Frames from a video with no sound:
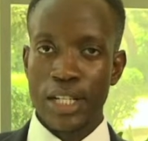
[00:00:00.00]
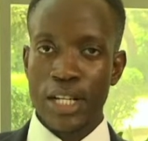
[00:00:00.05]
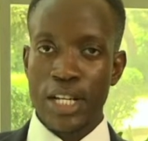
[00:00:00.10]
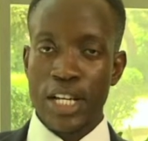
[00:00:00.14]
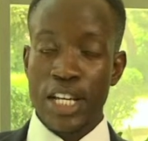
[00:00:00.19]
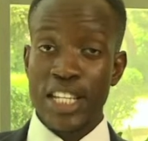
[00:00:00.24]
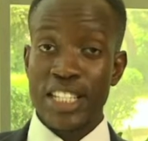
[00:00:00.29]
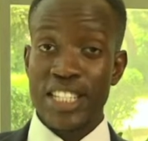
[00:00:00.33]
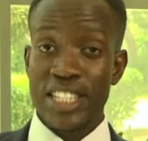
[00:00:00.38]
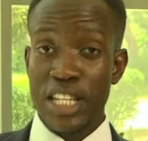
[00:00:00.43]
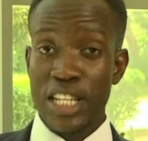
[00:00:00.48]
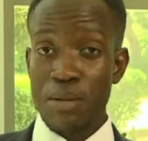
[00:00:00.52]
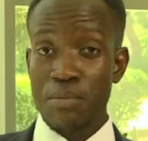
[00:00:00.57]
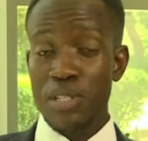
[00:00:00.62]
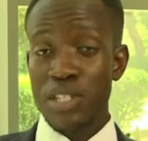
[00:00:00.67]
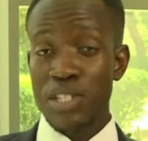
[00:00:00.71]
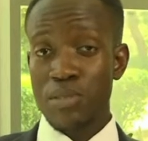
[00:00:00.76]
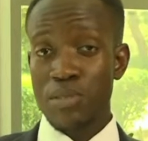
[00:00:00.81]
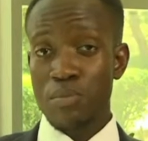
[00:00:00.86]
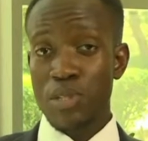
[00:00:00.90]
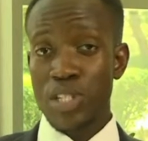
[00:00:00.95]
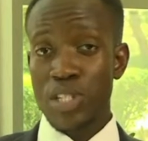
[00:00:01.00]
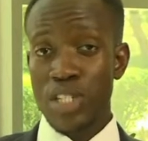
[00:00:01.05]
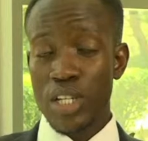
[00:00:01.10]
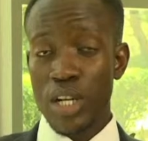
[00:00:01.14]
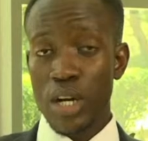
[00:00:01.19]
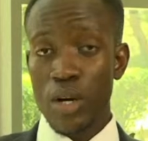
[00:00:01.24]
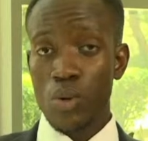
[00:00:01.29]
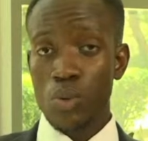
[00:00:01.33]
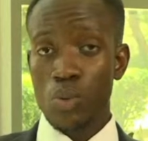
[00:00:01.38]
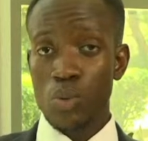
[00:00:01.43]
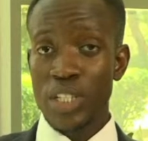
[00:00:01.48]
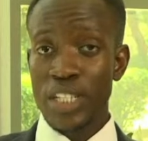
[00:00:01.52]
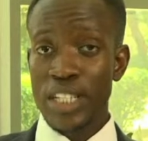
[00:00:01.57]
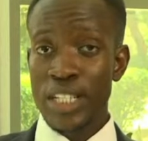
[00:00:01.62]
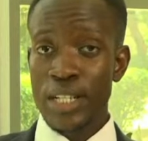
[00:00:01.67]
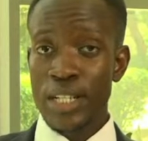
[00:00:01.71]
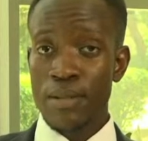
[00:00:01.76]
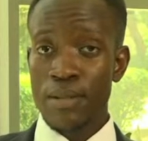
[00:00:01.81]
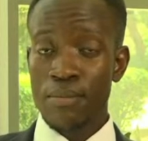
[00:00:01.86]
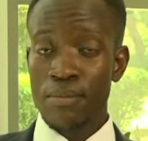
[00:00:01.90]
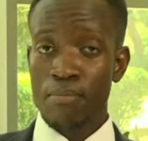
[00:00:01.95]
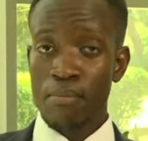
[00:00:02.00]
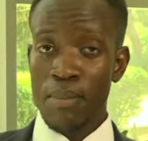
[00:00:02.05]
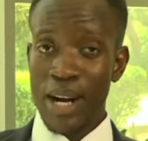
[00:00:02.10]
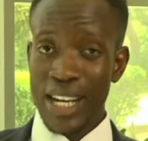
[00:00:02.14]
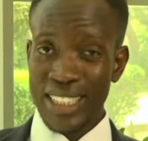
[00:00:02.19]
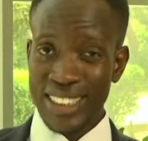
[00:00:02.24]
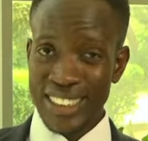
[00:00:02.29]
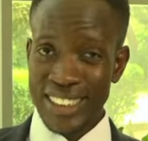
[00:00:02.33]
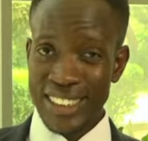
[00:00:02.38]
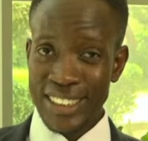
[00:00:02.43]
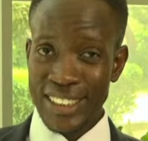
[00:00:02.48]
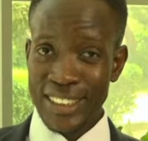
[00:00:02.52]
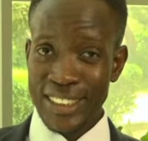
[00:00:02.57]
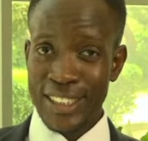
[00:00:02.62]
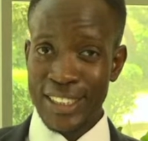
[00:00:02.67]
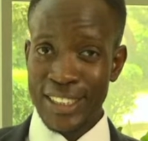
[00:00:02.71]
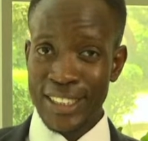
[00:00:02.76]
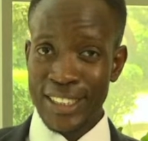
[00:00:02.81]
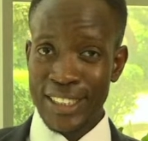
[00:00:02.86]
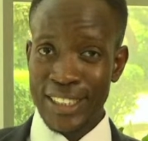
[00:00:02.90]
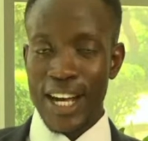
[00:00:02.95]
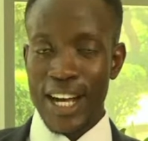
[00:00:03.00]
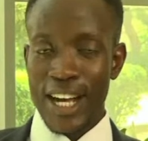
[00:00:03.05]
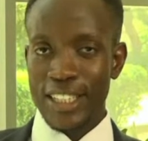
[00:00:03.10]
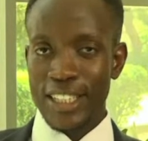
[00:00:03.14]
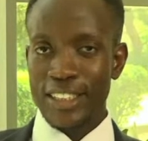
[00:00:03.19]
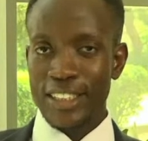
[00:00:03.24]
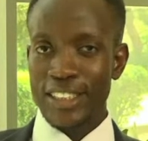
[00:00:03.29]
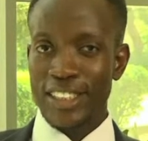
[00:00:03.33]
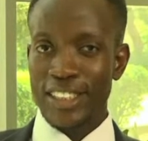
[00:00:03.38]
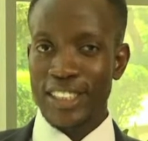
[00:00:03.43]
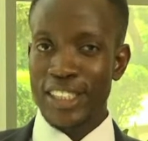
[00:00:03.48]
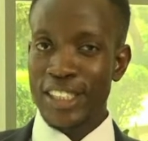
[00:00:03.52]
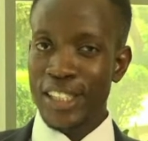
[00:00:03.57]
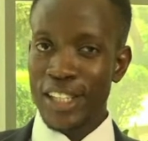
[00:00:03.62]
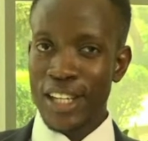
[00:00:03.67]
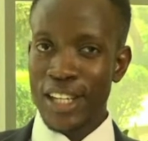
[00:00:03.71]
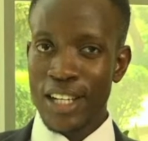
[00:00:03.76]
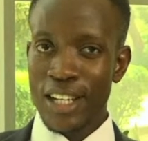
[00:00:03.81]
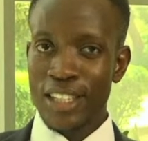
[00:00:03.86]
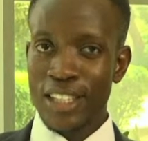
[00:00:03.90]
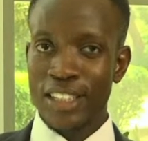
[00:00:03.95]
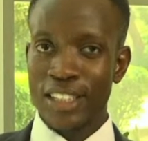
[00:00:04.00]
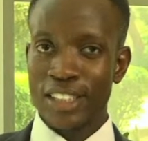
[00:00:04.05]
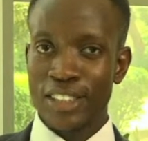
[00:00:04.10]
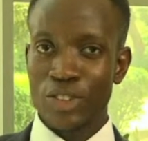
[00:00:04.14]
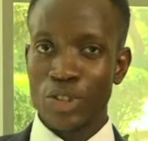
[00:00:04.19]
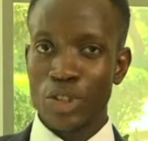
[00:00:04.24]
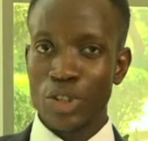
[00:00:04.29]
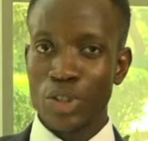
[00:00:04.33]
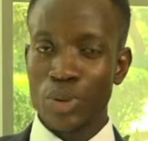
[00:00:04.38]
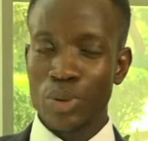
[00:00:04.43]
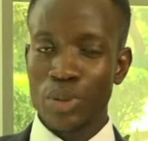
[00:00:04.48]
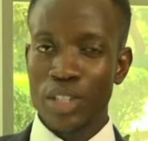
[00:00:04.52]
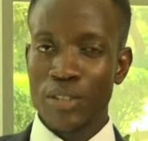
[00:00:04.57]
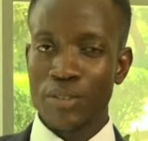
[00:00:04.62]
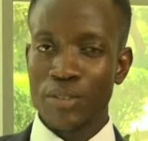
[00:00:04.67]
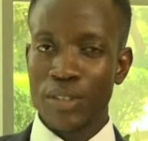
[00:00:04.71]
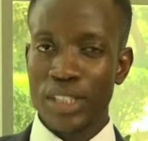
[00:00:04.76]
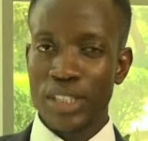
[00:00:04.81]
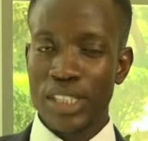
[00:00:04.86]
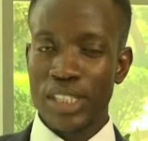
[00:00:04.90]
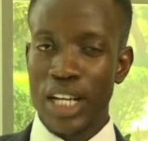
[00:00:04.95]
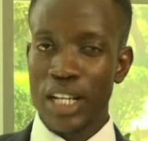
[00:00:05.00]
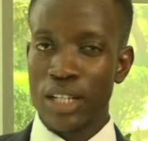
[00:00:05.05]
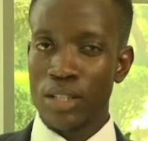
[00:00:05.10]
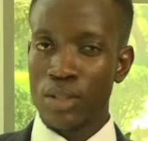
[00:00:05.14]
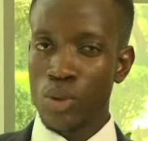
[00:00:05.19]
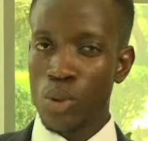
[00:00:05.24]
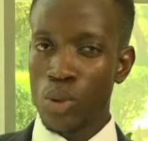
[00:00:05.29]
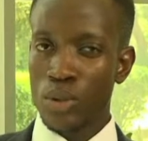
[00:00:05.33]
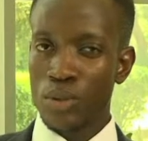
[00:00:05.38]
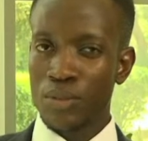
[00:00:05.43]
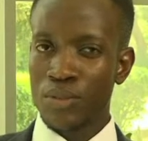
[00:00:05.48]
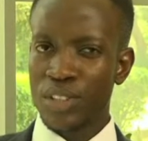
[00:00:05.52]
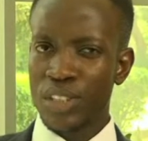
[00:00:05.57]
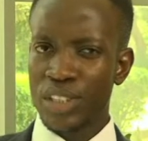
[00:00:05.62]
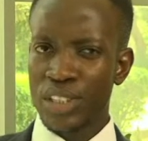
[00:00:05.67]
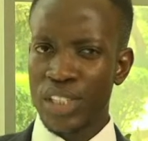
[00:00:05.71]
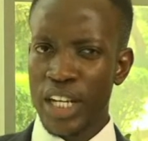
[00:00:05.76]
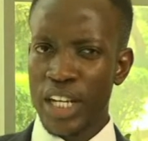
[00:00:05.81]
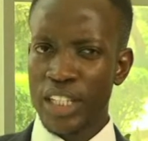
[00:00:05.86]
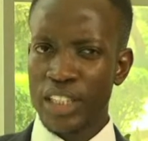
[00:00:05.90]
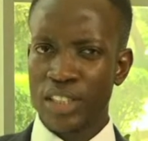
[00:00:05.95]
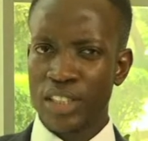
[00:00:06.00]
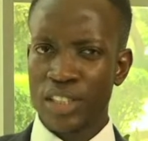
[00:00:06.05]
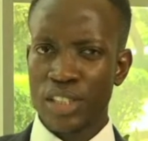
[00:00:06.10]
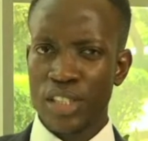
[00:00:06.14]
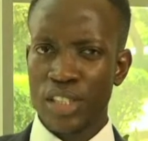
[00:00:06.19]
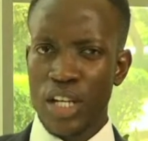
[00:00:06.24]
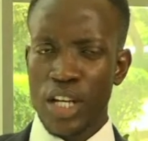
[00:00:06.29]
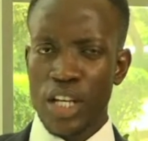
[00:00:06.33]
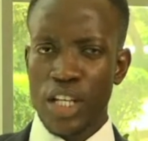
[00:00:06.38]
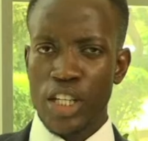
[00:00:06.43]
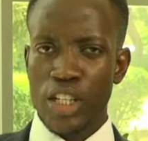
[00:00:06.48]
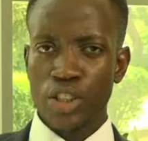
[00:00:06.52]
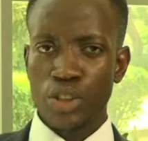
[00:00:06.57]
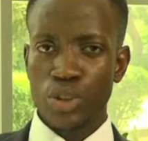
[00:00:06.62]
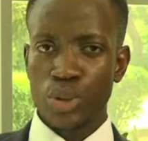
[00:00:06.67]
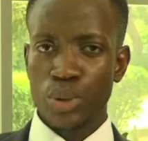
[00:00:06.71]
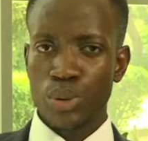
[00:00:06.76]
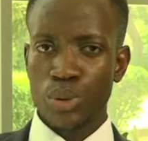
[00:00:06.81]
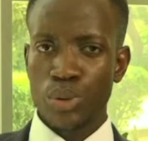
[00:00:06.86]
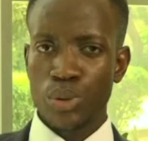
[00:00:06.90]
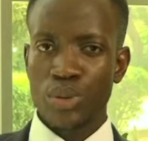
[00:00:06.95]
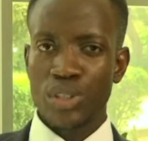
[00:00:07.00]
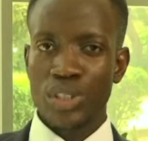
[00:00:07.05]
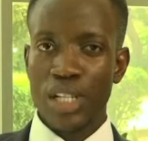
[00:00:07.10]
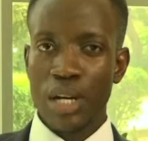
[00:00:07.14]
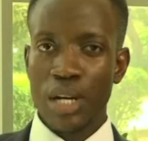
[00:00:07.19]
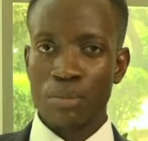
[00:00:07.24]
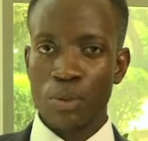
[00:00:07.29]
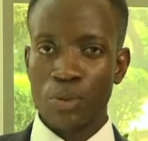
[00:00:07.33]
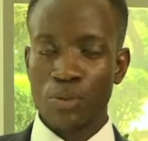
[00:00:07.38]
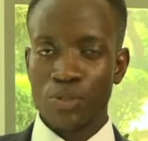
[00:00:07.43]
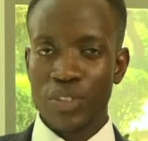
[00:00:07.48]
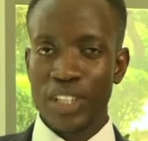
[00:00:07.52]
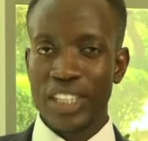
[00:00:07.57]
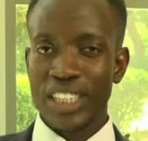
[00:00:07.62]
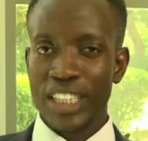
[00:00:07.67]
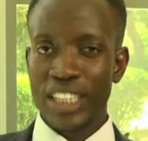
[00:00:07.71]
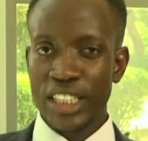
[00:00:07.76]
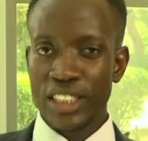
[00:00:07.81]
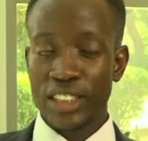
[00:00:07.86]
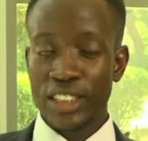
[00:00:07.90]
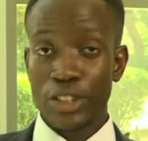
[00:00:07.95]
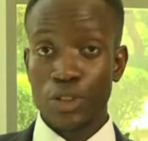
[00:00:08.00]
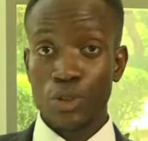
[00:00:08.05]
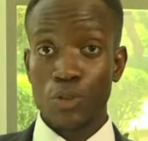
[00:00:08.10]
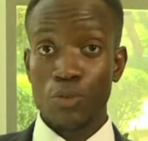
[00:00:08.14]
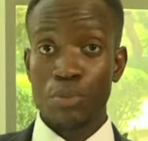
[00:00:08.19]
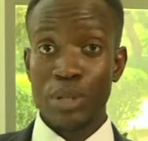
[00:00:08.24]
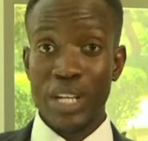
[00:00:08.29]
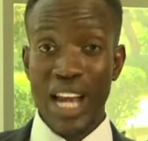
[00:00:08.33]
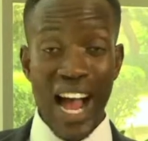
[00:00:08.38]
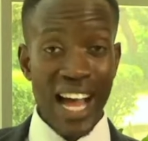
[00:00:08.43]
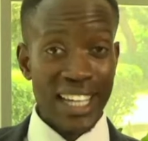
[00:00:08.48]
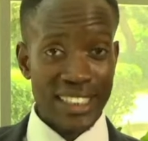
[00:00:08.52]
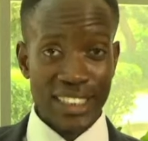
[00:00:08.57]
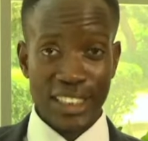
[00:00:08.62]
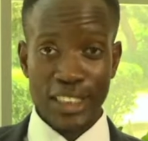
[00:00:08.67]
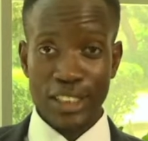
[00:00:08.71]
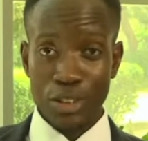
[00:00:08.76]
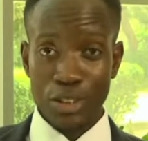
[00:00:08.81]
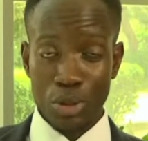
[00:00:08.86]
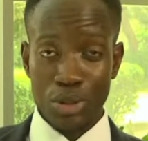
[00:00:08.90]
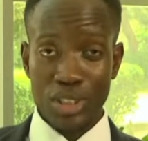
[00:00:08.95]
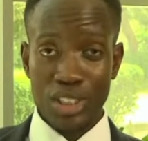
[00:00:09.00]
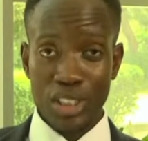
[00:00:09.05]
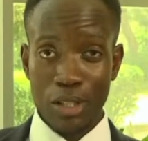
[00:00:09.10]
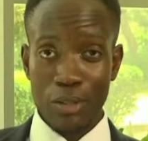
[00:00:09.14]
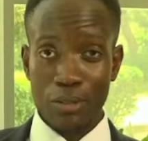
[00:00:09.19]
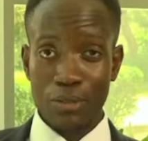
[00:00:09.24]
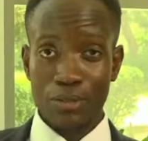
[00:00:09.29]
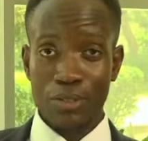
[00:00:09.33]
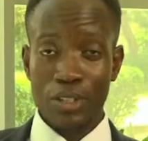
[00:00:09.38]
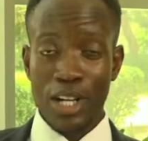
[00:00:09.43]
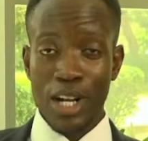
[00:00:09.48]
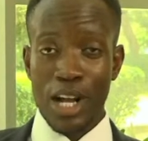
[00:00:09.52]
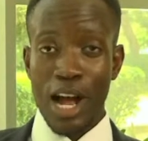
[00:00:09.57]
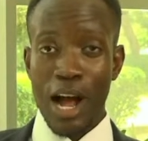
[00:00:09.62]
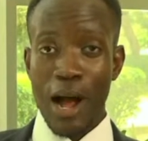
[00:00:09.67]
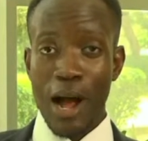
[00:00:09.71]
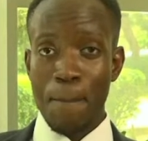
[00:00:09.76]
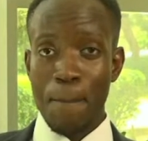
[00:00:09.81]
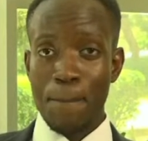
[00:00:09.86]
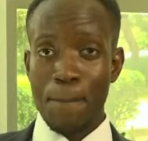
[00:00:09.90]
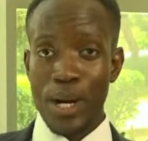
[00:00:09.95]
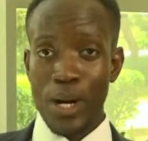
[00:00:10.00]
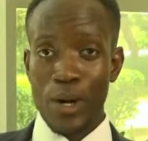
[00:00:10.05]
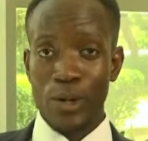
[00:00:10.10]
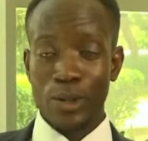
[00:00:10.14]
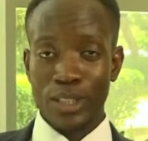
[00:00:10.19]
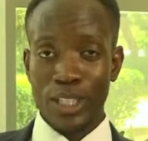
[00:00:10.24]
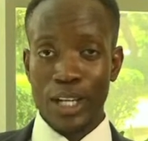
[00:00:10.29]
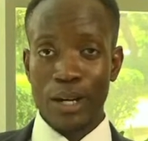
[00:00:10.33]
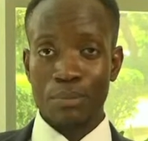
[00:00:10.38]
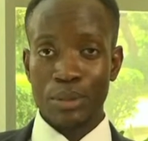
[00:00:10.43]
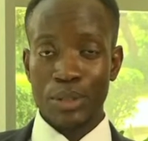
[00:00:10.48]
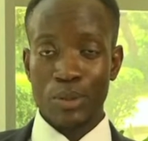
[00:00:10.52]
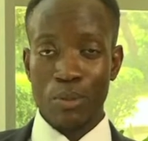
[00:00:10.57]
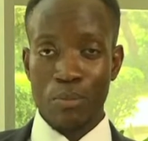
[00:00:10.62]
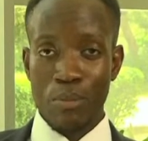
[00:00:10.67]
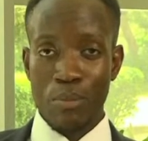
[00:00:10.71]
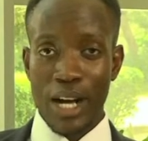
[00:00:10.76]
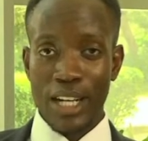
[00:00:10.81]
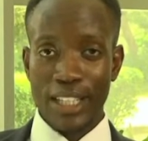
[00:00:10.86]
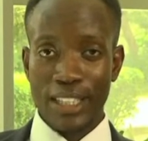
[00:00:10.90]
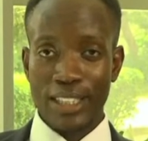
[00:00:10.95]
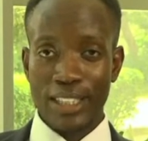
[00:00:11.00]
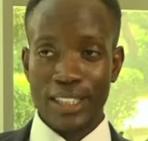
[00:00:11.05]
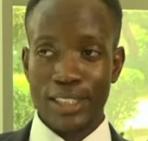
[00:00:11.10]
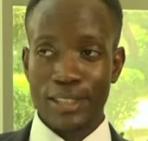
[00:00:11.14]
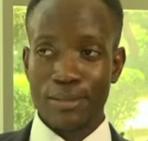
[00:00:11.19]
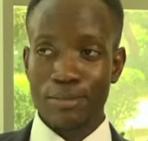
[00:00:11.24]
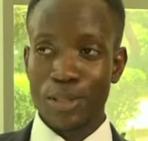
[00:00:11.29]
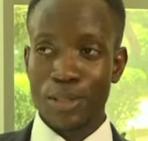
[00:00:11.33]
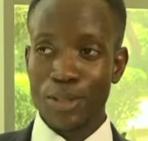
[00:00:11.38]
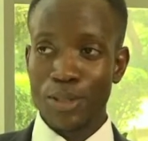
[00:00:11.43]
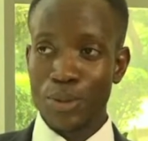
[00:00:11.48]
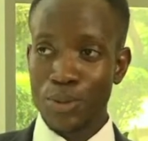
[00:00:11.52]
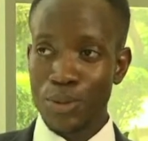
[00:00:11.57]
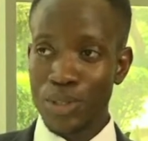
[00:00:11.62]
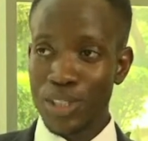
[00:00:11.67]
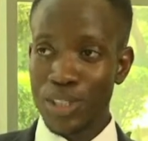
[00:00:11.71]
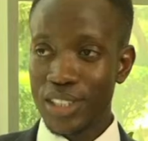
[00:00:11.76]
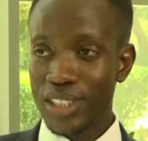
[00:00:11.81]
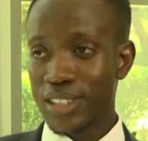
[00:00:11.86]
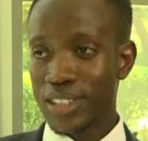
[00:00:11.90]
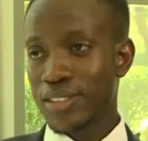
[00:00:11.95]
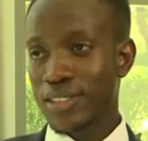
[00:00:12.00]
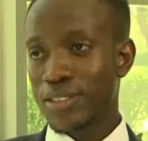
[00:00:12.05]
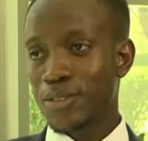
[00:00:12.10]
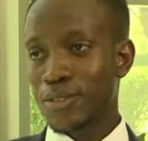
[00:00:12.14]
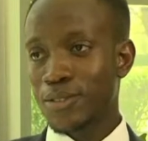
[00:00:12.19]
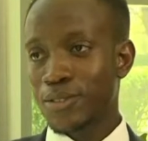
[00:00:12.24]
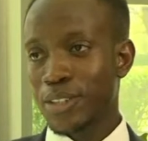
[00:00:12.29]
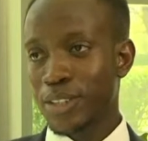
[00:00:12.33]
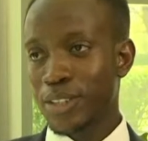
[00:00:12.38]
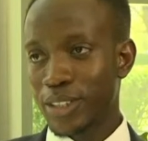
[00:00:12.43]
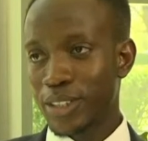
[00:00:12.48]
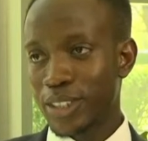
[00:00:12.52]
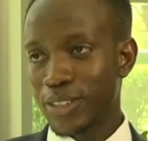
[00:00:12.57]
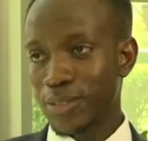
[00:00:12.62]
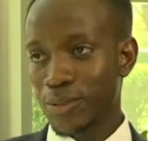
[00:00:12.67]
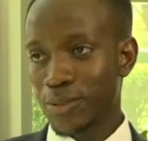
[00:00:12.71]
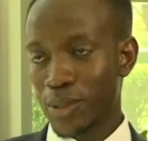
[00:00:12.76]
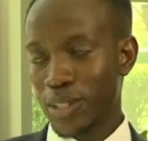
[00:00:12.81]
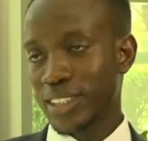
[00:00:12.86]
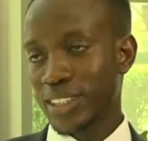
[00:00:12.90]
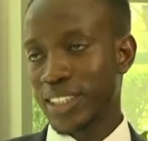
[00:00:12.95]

His name is Mr. Owini Martin, and he's here and is going to give us a lot of insights into some of the things that you've been asking yourself about capital markets. Mr. Owini, you're very welcome.